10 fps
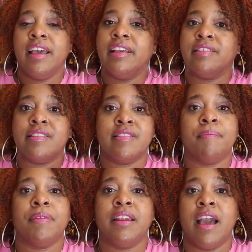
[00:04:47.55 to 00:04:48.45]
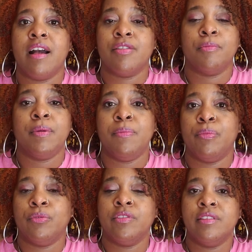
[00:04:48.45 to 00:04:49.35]
Is it something that other
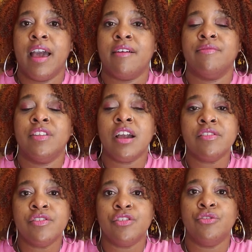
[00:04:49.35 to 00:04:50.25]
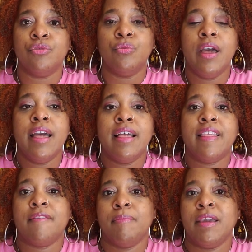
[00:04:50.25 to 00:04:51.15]
people have done to you
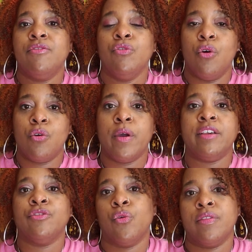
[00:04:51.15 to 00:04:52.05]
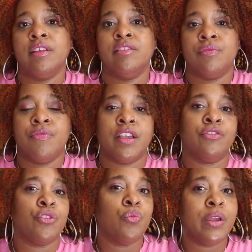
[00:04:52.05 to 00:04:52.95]
that make you always on the defense?
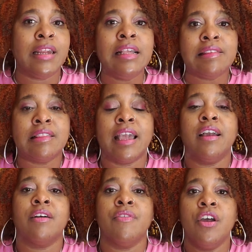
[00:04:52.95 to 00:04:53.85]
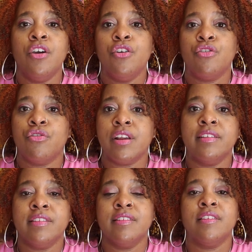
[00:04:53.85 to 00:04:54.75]
So we need to think of
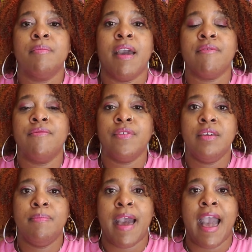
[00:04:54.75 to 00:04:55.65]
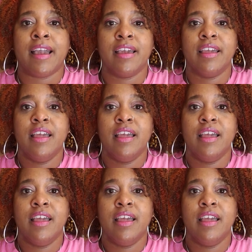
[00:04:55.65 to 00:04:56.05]
criticism and feedback